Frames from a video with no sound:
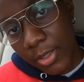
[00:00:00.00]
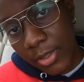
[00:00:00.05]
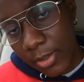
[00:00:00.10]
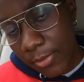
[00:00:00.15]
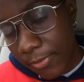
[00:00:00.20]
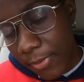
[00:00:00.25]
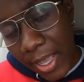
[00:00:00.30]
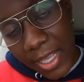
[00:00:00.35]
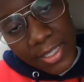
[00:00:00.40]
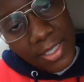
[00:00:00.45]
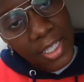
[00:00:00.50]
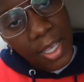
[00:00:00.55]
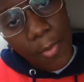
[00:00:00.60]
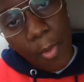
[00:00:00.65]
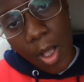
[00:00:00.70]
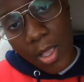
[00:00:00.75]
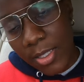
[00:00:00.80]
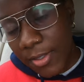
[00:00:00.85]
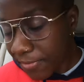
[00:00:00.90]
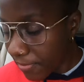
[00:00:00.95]
to find
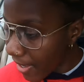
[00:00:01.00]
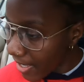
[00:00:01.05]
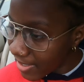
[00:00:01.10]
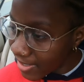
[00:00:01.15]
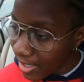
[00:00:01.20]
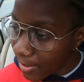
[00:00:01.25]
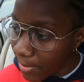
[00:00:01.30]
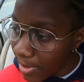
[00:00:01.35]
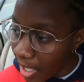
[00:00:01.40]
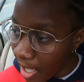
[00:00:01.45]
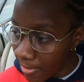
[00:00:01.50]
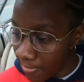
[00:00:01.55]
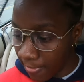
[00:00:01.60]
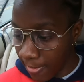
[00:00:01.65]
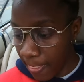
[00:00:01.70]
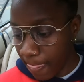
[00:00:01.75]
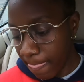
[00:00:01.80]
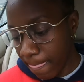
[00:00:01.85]
someone, to find some love.